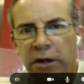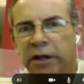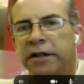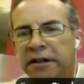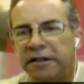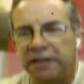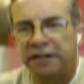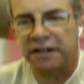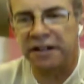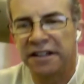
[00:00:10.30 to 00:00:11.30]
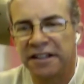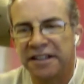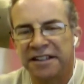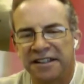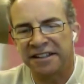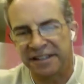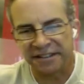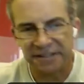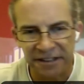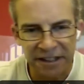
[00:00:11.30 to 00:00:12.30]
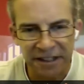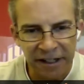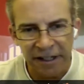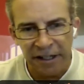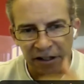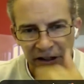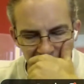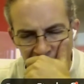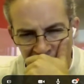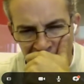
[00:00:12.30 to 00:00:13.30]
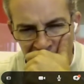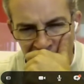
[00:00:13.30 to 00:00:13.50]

go. All right, he's back. All right, very good.